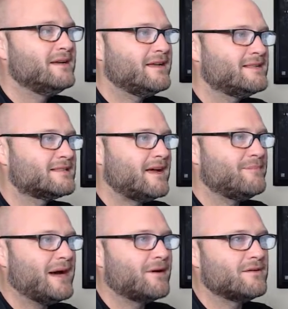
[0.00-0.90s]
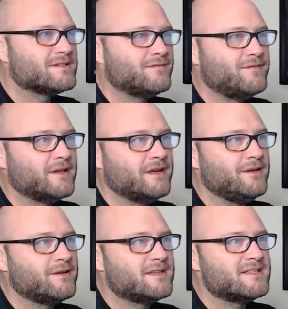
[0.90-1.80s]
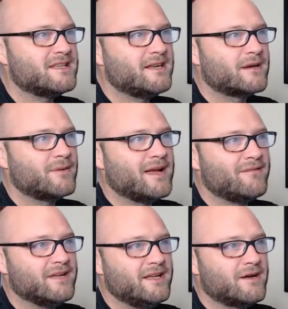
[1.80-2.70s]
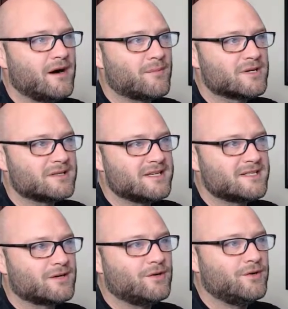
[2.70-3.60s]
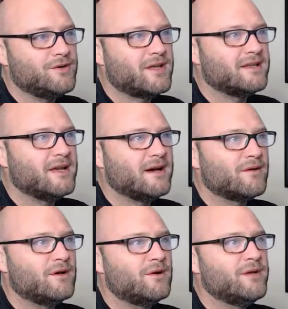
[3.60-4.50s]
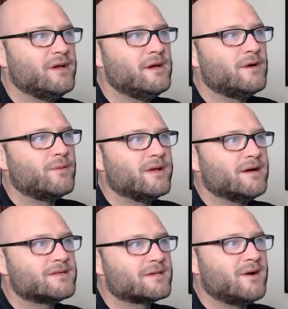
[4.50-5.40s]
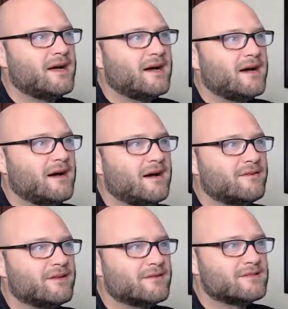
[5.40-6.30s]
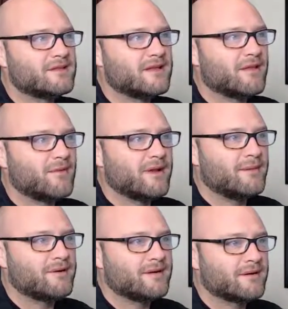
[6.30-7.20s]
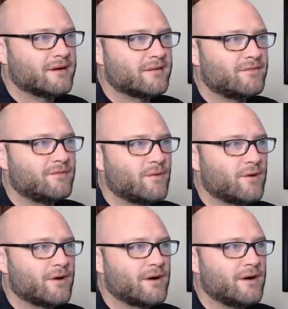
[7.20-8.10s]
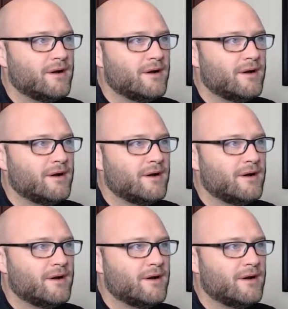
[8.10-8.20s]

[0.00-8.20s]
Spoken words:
inside Powerhouse Affiliate. You can see here we have an e-commerce listicle you can download. We also have, I think there's another one up here for